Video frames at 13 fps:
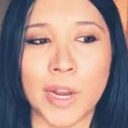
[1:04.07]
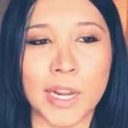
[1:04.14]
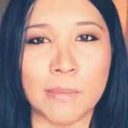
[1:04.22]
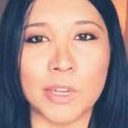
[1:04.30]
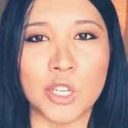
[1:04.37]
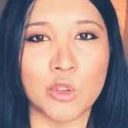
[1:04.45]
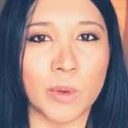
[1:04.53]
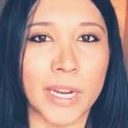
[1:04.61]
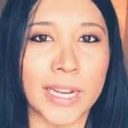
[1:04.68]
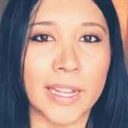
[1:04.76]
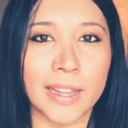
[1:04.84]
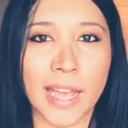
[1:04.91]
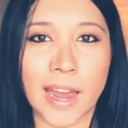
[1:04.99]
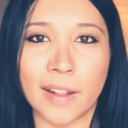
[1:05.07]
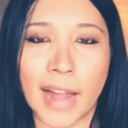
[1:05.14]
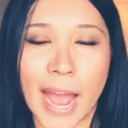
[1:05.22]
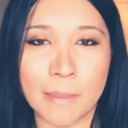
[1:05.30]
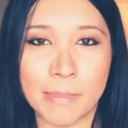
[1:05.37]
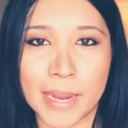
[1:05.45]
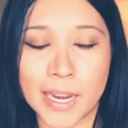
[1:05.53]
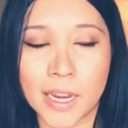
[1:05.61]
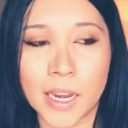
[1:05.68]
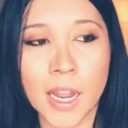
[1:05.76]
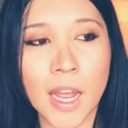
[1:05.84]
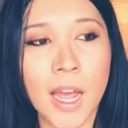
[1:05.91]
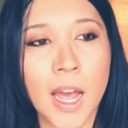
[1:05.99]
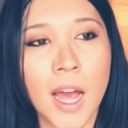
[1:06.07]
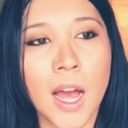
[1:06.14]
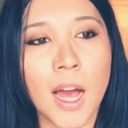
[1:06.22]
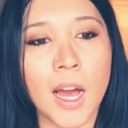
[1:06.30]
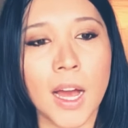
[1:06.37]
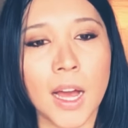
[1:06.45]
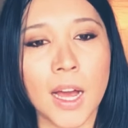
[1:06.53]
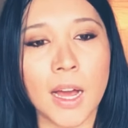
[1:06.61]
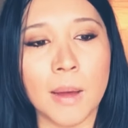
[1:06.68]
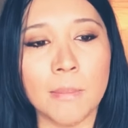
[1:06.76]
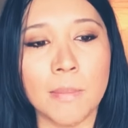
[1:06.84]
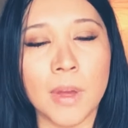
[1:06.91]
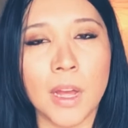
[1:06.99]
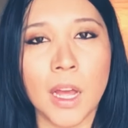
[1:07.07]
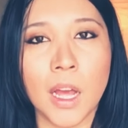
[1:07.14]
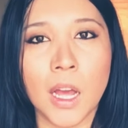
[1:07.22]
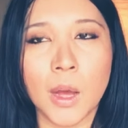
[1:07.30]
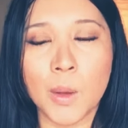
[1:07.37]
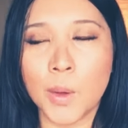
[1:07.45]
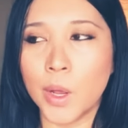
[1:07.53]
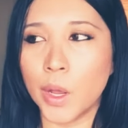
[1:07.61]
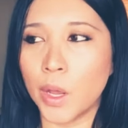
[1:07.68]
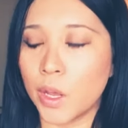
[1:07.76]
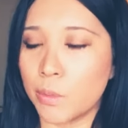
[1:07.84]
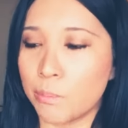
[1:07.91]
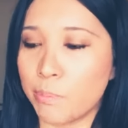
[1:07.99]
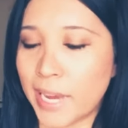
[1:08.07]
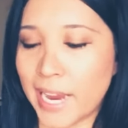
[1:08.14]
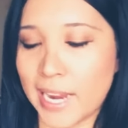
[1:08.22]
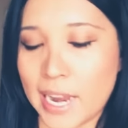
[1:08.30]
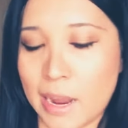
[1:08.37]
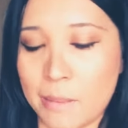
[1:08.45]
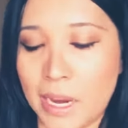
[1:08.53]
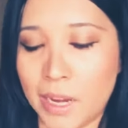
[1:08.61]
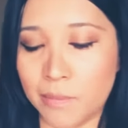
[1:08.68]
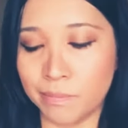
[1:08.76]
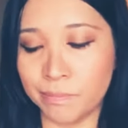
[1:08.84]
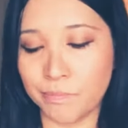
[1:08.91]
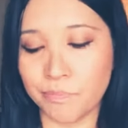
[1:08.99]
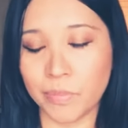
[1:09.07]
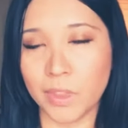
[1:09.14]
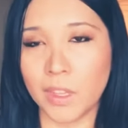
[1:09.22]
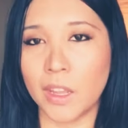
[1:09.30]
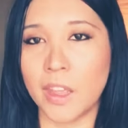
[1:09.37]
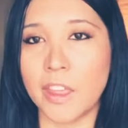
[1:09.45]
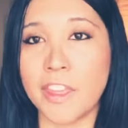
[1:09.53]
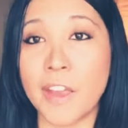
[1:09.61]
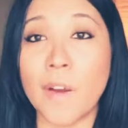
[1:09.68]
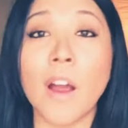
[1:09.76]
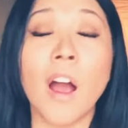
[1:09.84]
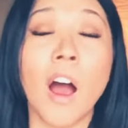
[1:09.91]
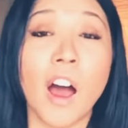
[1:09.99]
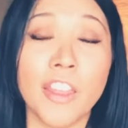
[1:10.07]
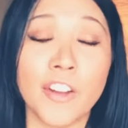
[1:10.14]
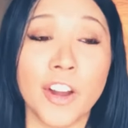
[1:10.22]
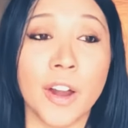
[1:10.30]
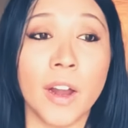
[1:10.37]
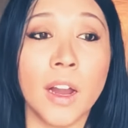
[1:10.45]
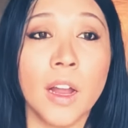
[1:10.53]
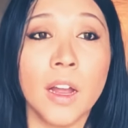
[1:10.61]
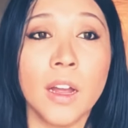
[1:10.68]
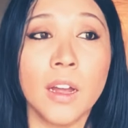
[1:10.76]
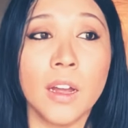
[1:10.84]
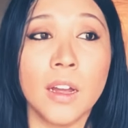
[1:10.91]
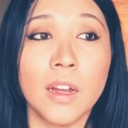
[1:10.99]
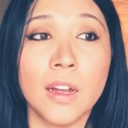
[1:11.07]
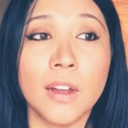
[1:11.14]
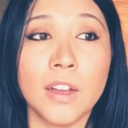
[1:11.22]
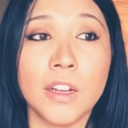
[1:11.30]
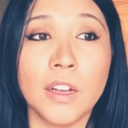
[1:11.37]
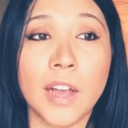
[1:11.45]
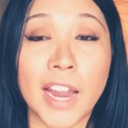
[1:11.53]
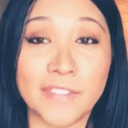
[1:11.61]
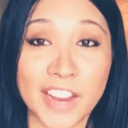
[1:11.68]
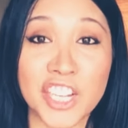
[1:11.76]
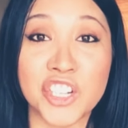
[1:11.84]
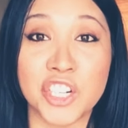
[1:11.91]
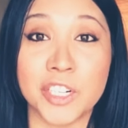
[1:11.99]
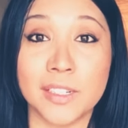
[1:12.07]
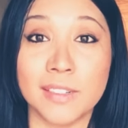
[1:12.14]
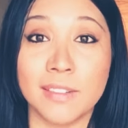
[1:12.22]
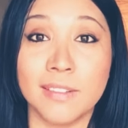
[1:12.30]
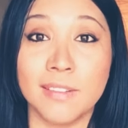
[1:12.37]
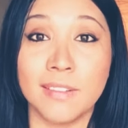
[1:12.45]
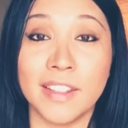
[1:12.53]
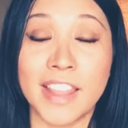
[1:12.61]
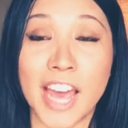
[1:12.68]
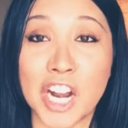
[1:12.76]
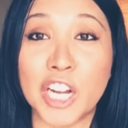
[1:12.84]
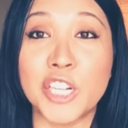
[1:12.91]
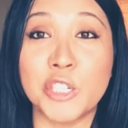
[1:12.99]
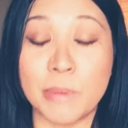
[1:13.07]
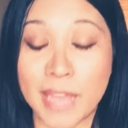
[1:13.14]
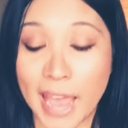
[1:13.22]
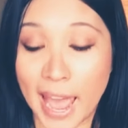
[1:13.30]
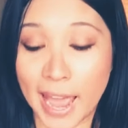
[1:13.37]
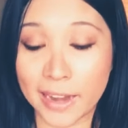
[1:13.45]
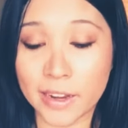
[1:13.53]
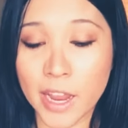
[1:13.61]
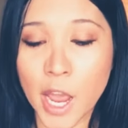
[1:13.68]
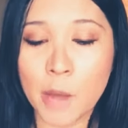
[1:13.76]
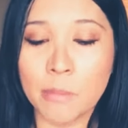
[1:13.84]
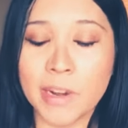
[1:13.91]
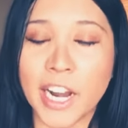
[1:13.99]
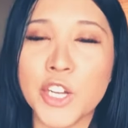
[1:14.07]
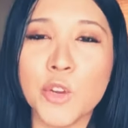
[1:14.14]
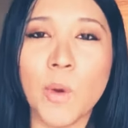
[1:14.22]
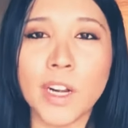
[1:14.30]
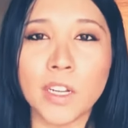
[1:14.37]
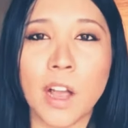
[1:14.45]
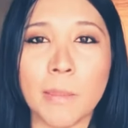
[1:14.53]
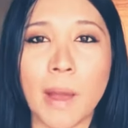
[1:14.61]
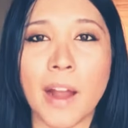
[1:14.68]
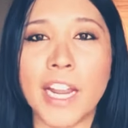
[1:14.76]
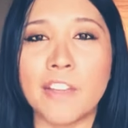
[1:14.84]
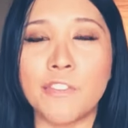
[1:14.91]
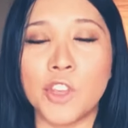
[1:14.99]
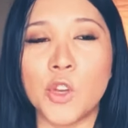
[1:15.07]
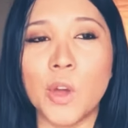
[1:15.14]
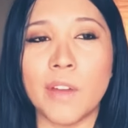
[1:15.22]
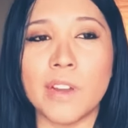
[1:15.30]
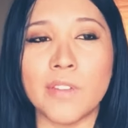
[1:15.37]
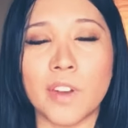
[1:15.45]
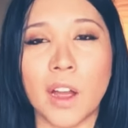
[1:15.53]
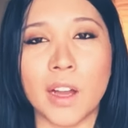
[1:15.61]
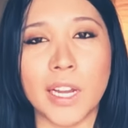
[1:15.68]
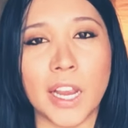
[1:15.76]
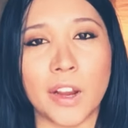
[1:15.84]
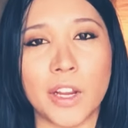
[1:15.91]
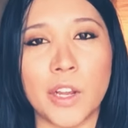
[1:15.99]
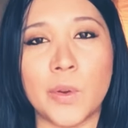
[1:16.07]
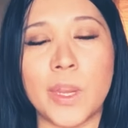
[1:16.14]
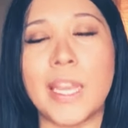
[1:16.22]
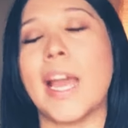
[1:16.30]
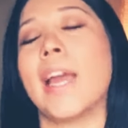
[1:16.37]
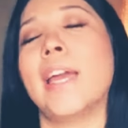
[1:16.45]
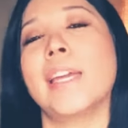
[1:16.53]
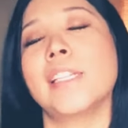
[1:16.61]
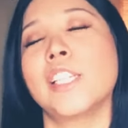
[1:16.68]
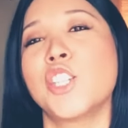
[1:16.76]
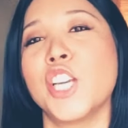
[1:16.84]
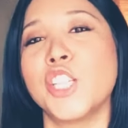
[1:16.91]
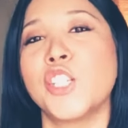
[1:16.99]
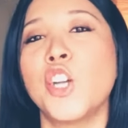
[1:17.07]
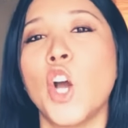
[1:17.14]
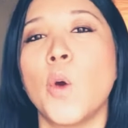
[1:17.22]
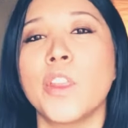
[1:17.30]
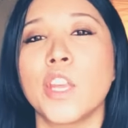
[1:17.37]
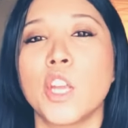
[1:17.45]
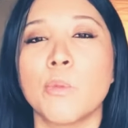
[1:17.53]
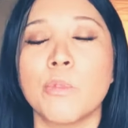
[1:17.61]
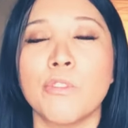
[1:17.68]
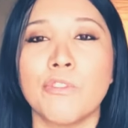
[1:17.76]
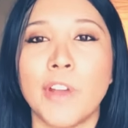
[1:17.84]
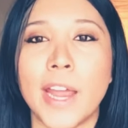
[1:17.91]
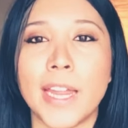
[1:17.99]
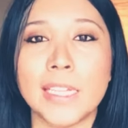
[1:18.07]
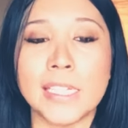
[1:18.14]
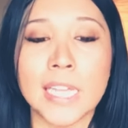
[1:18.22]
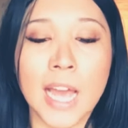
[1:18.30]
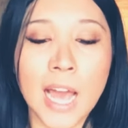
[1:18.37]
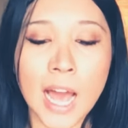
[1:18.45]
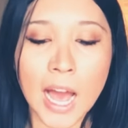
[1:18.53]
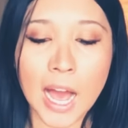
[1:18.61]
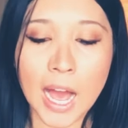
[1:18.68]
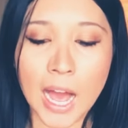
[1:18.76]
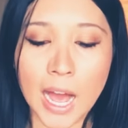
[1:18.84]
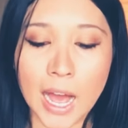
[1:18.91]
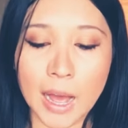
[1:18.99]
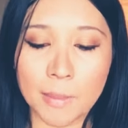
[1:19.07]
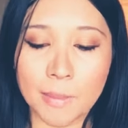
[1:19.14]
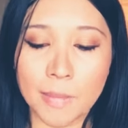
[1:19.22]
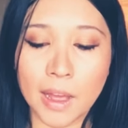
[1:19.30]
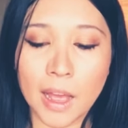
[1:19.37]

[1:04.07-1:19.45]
and in between that that'll happen. Um, but I mean, there are other adventures that are to be had. But I do want to talk about if you have never gone karaoke, I suggest you go with a group of friends. Um,